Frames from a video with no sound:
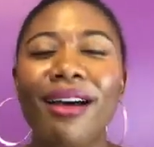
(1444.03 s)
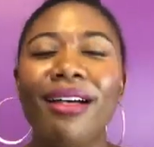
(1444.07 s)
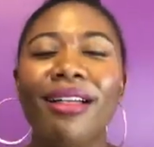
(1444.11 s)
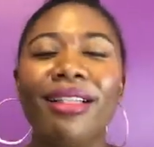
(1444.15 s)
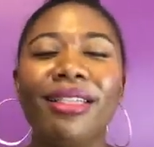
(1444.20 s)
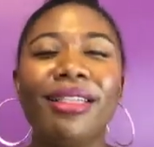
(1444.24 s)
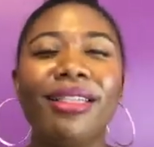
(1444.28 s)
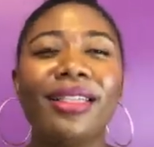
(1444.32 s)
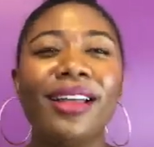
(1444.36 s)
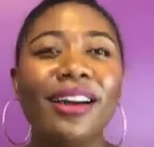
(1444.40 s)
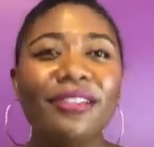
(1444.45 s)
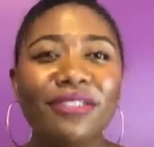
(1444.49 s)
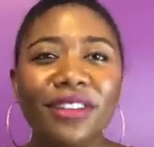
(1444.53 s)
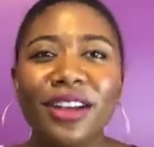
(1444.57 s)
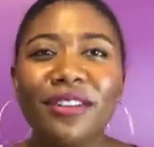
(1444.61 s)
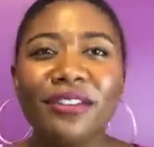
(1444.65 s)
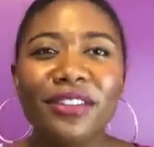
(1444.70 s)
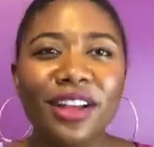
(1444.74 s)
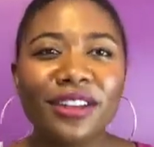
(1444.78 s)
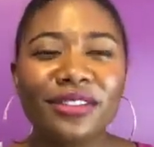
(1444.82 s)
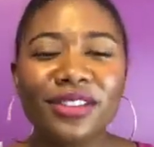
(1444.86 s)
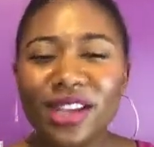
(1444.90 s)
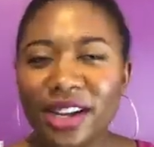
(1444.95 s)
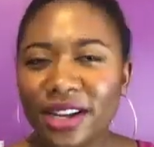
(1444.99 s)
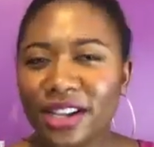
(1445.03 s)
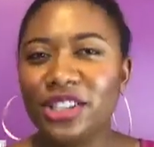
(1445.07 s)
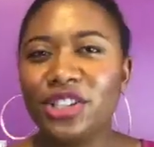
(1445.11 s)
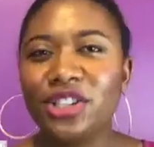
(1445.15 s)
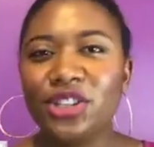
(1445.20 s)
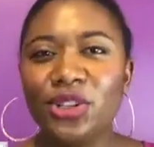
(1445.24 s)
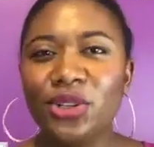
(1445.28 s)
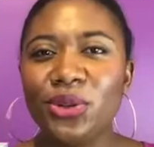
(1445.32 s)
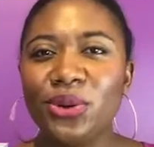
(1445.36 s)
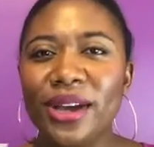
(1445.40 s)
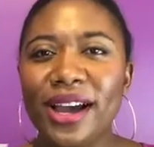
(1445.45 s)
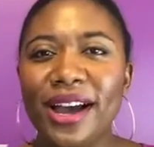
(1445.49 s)
Love talking to
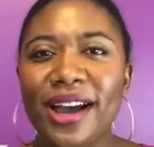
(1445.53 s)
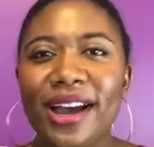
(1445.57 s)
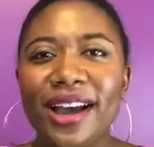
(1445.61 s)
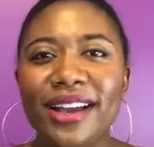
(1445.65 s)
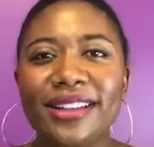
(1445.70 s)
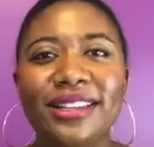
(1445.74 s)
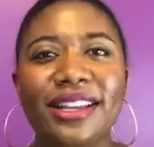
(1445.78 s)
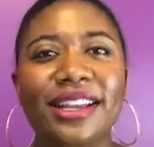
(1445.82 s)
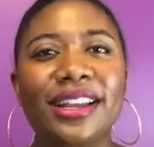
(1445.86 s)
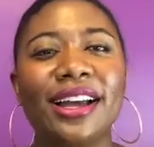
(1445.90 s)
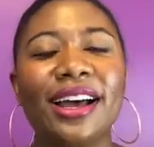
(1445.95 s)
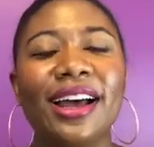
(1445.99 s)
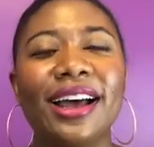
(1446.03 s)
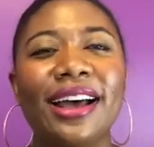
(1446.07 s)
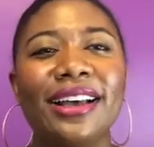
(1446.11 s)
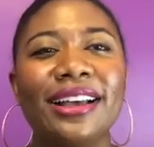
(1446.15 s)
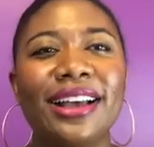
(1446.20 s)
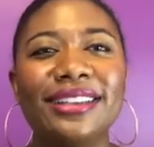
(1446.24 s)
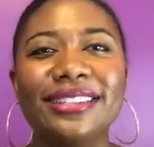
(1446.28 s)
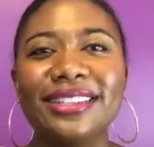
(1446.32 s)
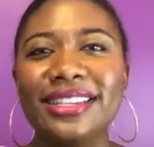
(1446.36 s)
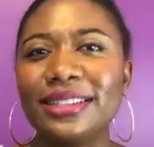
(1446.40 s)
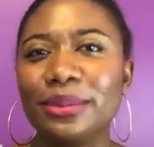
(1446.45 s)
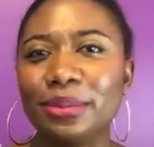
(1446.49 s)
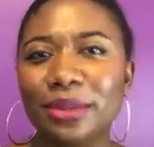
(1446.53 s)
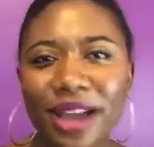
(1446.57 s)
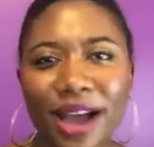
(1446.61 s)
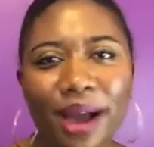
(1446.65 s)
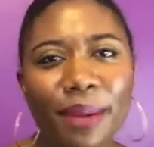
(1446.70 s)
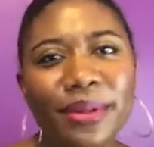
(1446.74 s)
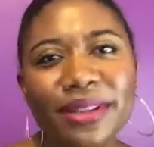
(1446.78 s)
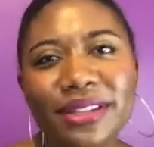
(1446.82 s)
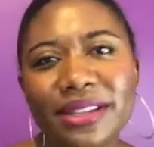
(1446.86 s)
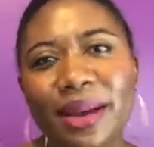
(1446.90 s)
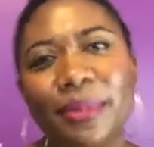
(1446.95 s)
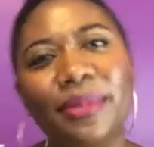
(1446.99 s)
you guys, and I see some
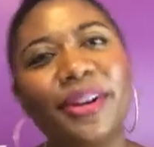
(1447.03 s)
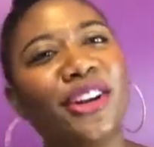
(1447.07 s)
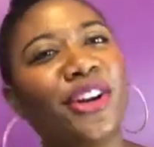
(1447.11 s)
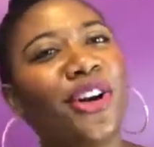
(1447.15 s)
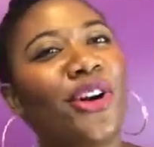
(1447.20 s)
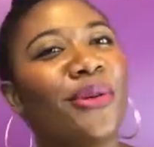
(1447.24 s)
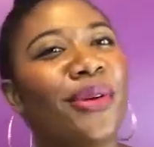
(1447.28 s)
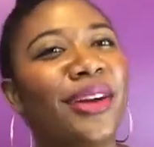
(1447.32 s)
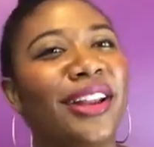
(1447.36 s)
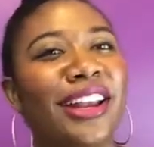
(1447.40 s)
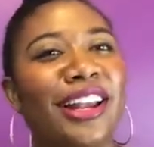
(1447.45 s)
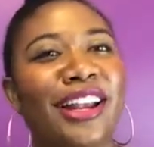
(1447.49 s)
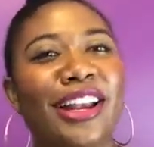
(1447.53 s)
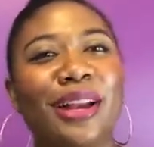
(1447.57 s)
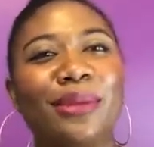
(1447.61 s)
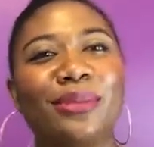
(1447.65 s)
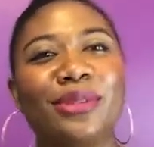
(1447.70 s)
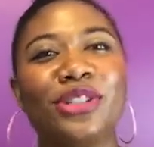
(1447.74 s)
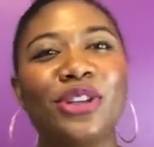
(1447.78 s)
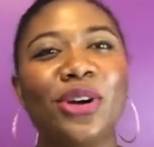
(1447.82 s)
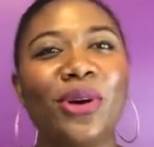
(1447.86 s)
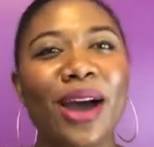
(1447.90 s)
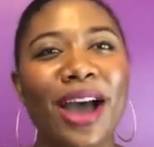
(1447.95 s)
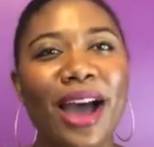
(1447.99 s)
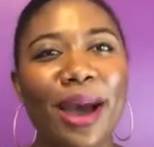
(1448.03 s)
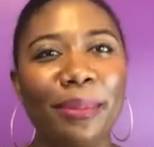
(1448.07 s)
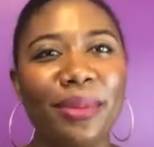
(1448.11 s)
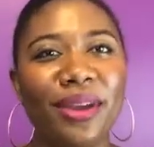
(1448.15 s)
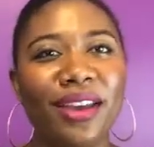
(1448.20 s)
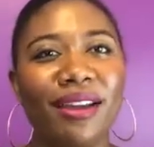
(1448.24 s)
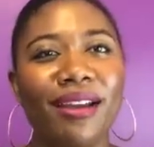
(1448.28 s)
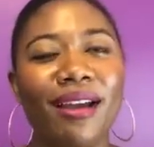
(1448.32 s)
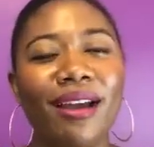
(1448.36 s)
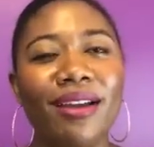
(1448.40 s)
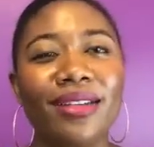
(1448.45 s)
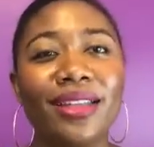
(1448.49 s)
comments coming in already, and I'm so
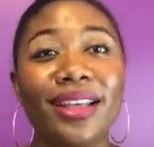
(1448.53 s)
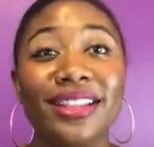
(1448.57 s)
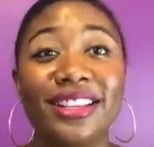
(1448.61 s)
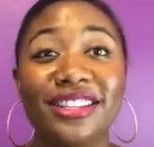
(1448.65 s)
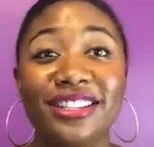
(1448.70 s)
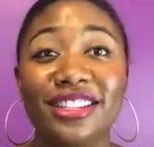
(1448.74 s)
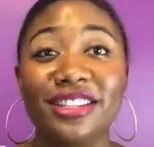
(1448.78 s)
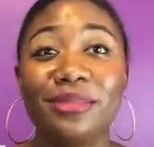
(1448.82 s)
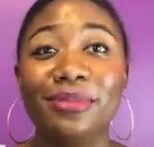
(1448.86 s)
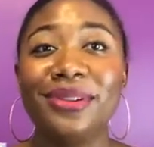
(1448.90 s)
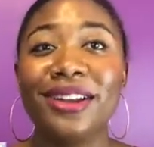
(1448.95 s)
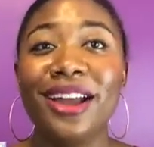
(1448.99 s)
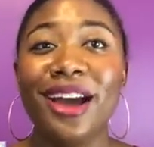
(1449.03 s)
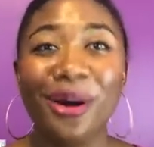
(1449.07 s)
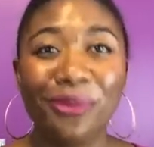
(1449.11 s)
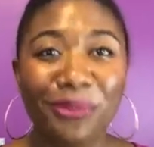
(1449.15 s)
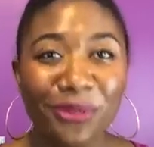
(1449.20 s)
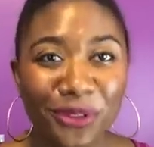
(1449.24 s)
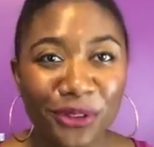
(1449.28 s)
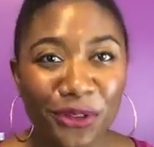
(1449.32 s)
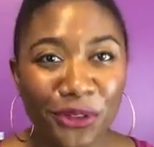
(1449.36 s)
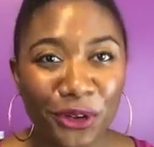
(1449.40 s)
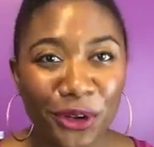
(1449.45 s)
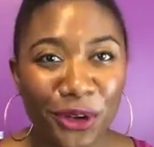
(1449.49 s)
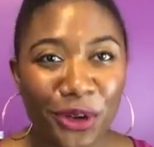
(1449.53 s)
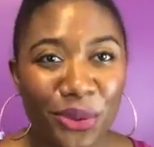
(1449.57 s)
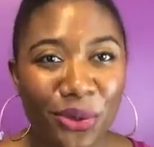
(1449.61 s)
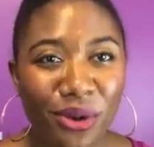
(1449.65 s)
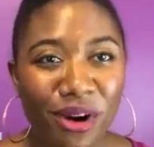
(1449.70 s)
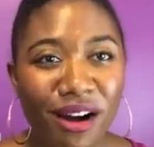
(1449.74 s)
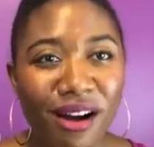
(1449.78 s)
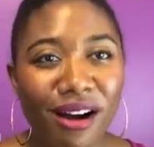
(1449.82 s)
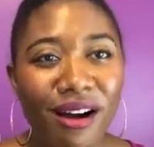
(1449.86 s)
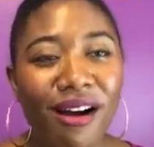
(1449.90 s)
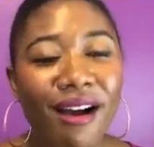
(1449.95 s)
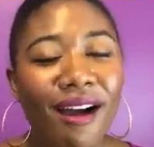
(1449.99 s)
happy that this has been helpful for you
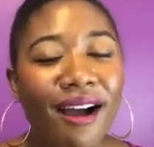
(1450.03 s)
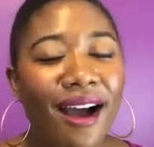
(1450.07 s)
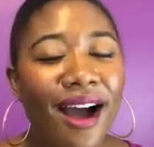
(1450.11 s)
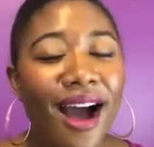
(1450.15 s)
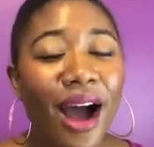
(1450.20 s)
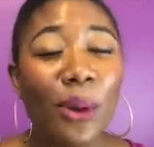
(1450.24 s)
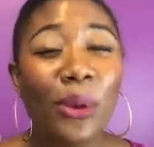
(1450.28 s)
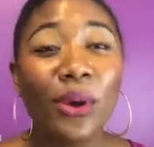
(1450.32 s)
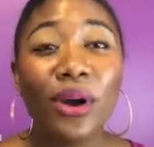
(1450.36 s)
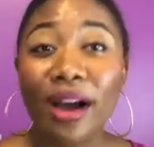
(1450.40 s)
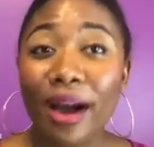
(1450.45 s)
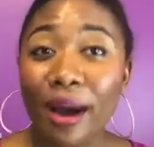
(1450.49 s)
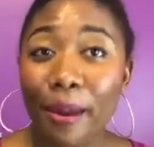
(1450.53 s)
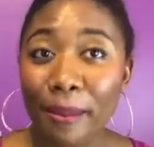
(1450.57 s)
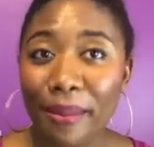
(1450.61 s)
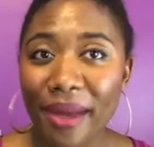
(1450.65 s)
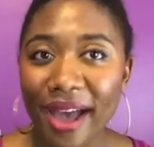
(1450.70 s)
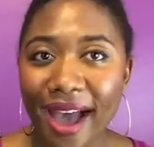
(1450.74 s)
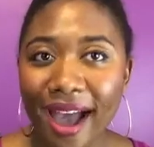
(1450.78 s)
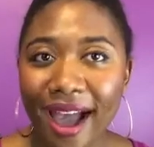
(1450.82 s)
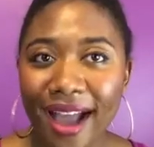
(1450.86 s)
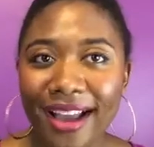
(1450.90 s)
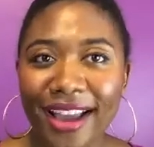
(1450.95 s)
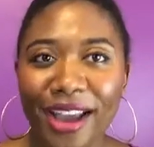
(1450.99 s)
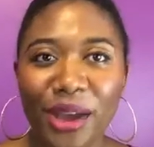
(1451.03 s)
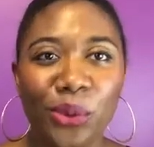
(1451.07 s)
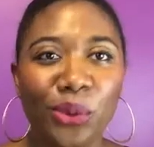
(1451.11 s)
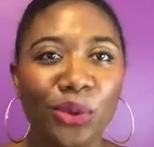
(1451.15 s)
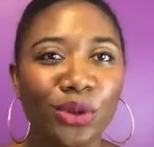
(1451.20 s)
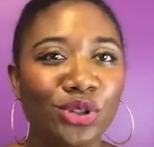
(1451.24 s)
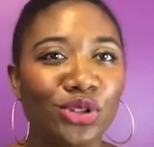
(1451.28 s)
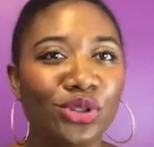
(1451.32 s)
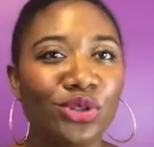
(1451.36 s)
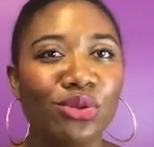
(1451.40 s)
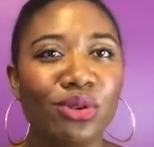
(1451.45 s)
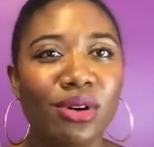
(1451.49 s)
all. I will come back and we'll
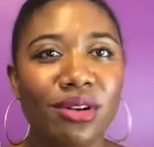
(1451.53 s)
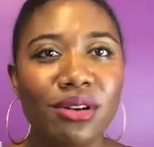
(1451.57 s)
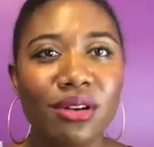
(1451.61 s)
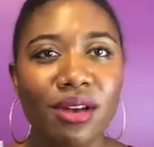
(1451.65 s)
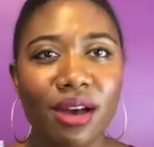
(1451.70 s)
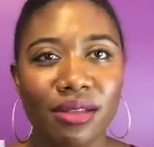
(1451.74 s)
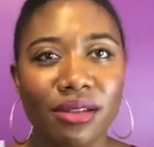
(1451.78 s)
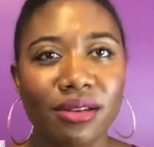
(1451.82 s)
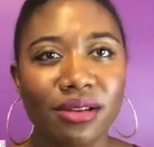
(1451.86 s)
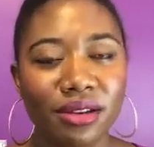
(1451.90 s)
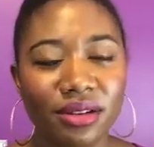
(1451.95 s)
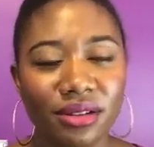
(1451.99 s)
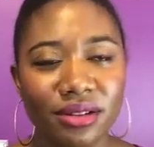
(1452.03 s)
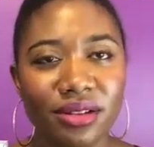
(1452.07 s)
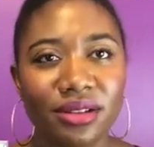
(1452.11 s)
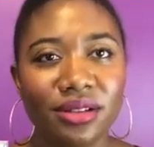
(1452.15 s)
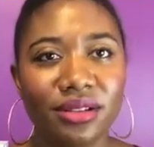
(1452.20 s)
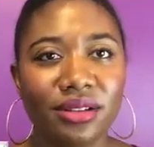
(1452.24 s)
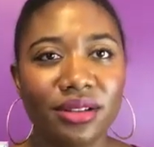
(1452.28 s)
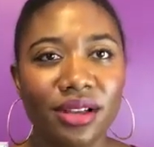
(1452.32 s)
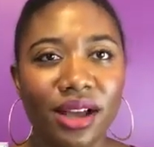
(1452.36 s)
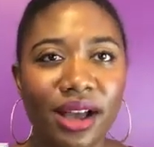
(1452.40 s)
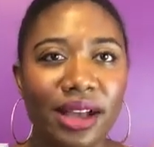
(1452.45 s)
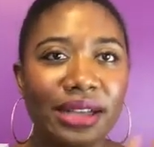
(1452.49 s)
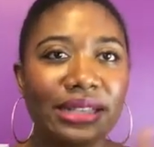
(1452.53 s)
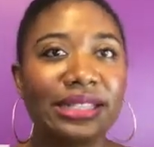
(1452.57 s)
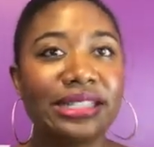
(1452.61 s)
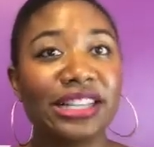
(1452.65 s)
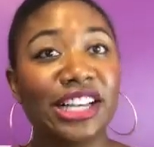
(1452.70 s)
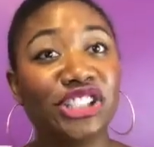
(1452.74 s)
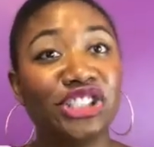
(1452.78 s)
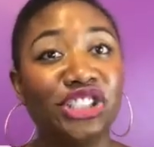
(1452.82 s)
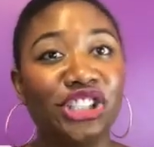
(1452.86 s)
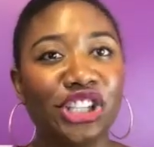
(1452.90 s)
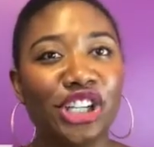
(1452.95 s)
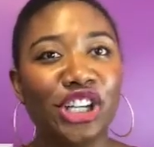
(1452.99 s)
do another
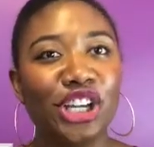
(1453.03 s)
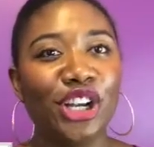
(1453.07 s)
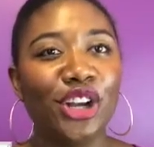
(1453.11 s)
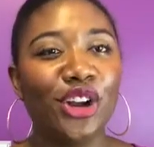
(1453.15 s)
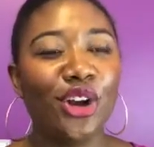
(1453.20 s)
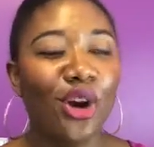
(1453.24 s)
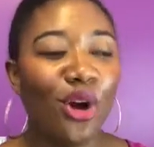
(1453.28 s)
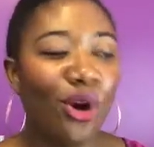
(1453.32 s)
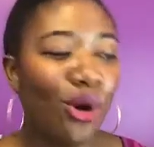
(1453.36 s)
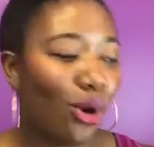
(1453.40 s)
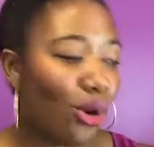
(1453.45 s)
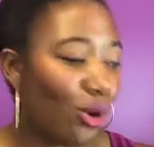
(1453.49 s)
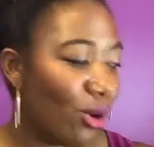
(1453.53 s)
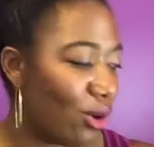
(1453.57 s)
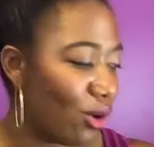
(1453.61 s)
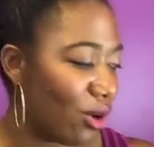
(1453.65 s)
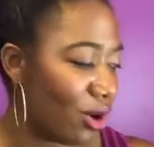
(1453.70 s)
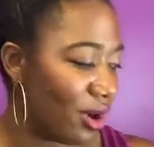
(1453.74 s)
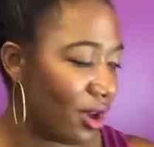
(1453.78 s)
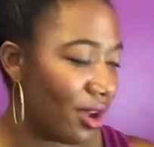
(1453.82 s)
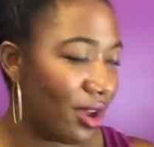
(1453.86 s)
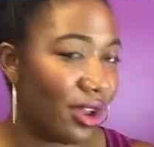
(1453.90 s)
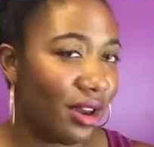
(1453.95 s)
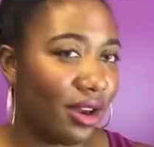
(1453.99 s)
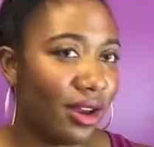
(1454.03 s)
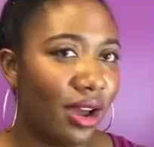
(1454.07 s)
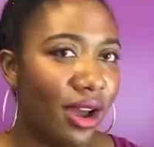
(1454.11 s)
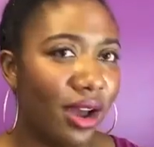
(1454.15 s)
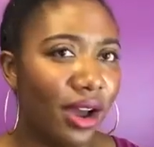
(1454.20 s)
session on